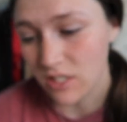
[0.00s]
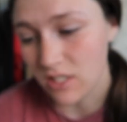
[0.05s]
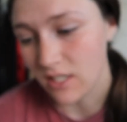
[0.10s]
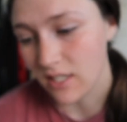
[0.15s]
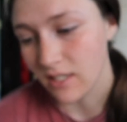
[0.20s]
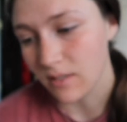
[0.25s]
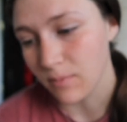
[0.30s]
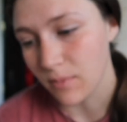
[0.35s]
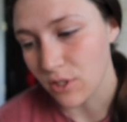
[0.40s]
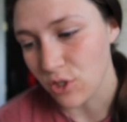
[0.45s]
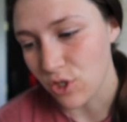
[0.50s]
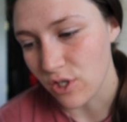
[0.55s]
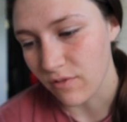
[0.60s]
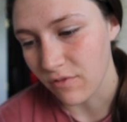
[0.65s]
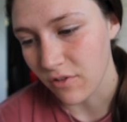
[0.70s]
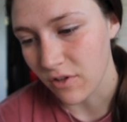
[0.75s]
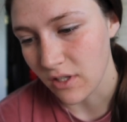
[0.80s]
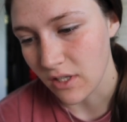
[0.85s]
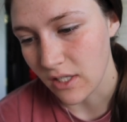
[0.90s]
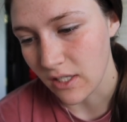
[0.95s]
has like a bunch of
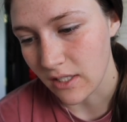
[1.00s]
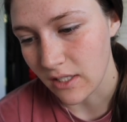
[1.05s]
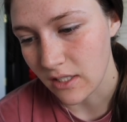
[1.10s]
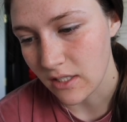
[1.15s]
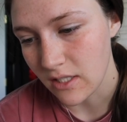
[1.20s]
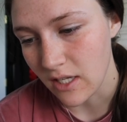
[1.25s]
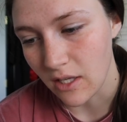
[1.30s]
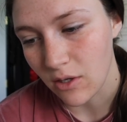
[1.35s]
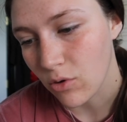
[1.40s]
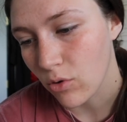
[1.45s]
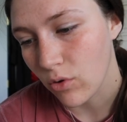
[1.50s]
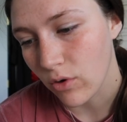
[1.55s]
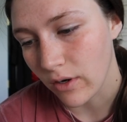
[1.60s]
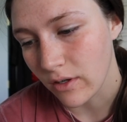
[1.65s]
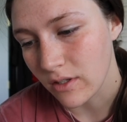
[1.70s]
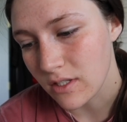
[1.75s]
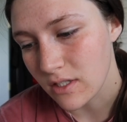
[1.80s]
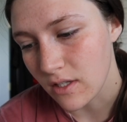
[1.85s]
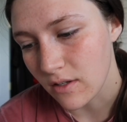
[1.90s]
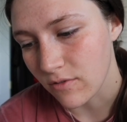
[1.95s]
different like decor
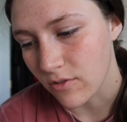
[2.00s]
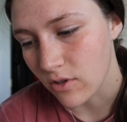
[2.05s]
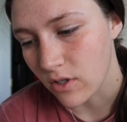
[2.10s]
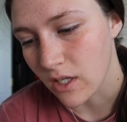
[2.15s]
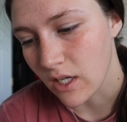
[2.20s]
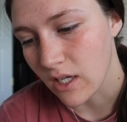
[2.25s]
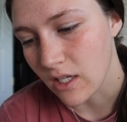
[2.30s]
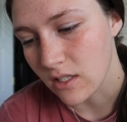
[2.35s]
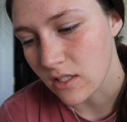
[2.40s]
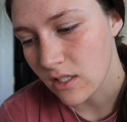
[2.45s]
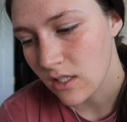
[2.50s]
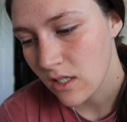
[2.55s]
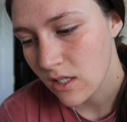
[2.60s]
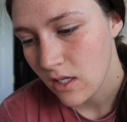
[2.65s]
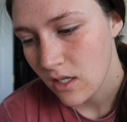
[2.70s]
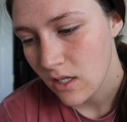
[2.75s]
and stuff on it.